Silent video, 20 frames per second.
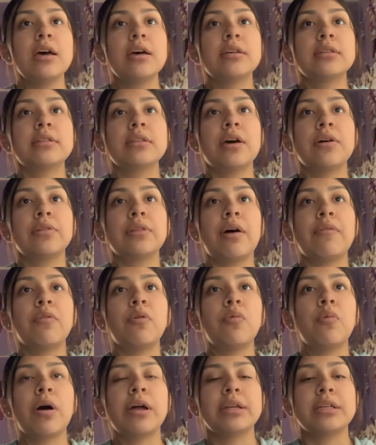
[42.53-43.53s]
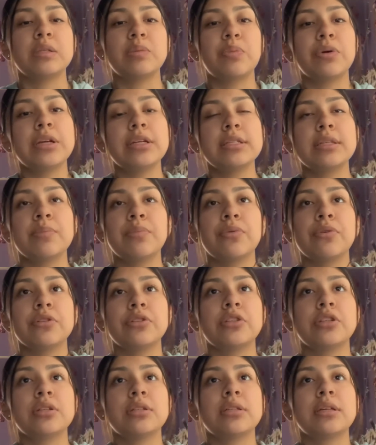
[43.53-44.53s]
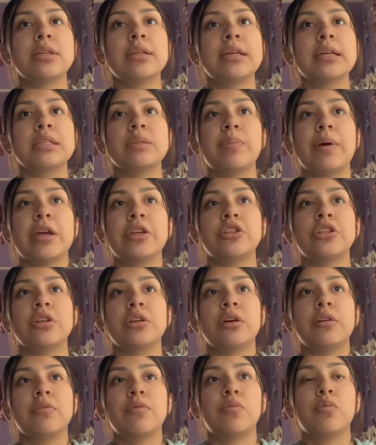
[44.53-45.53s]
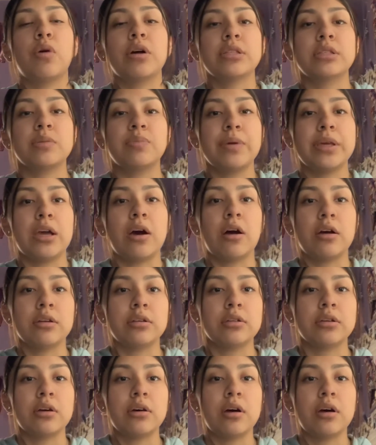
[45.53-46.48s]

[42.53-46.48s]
So level 1 is pretty simple. It's just an expansion of what's beyond